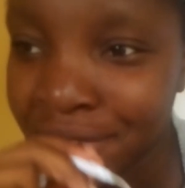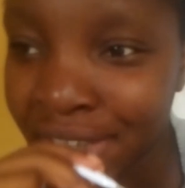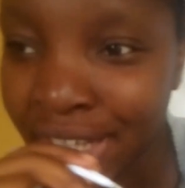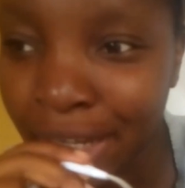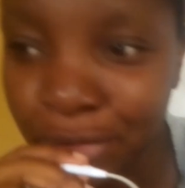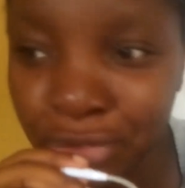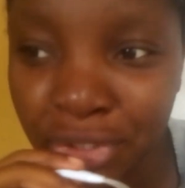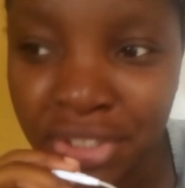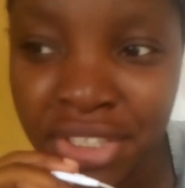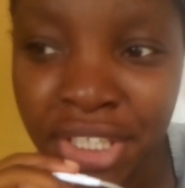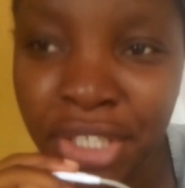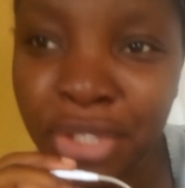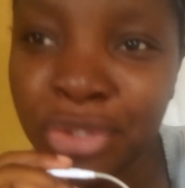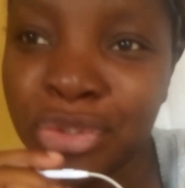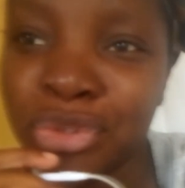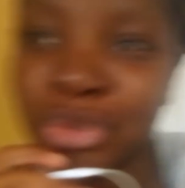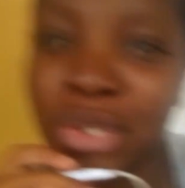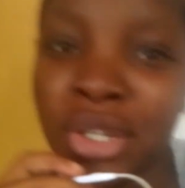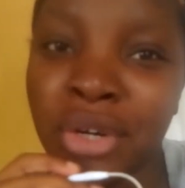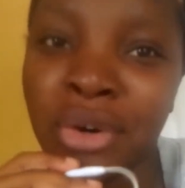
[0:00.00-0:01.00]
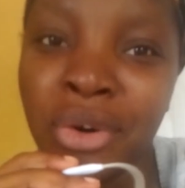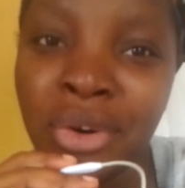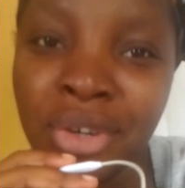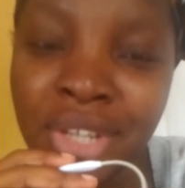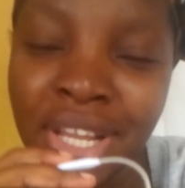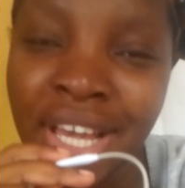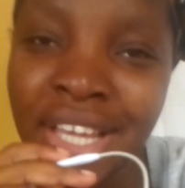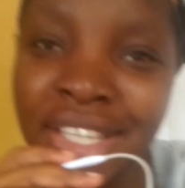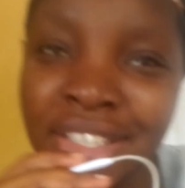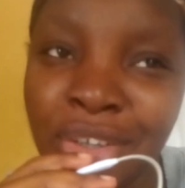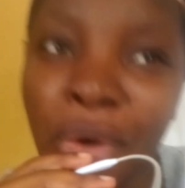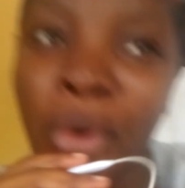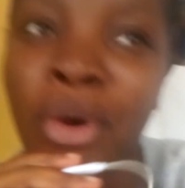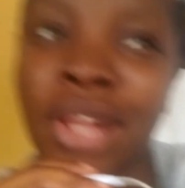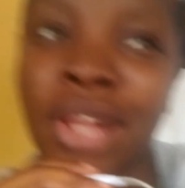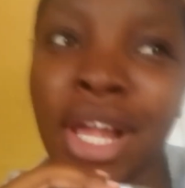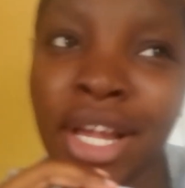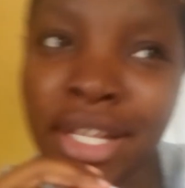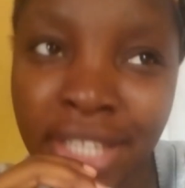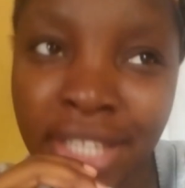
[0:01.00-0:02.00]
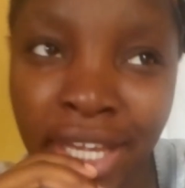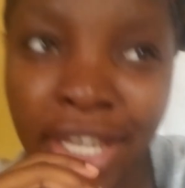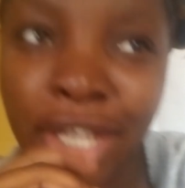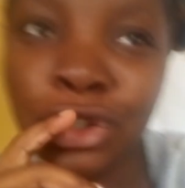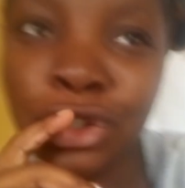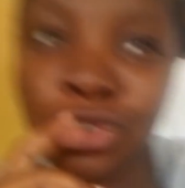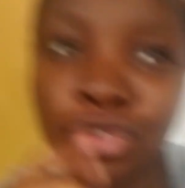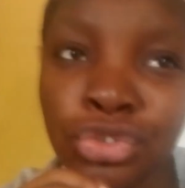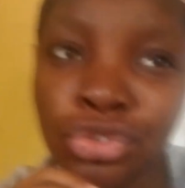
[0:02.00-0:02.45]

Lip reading: Now I'll just take you through all I eat